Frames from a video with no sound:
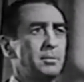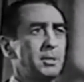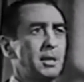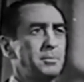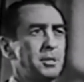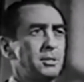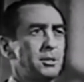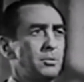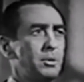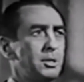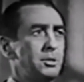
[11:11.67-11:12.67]
but sometimes that's
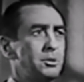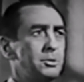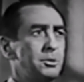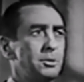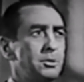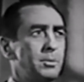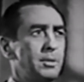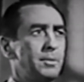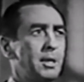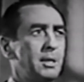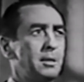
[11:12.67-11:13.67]
the quickest and surest
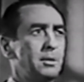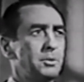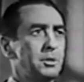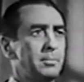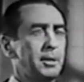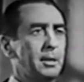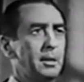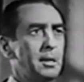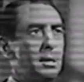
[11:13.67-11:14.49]
way of getting to know somebody.